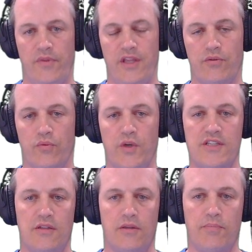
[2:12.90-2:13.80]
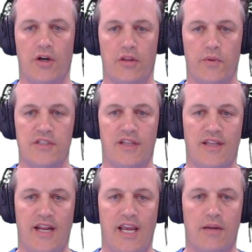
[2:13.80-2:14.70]
part of the reason
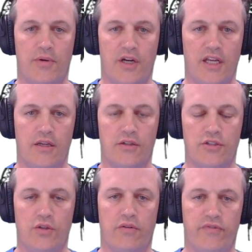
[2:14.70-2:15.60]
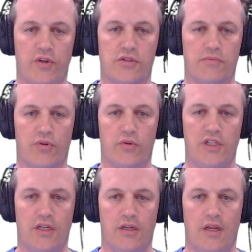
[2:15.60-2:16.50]
that the antibody to the fusion
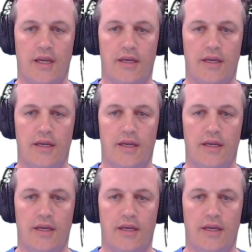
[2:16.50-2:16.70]
protein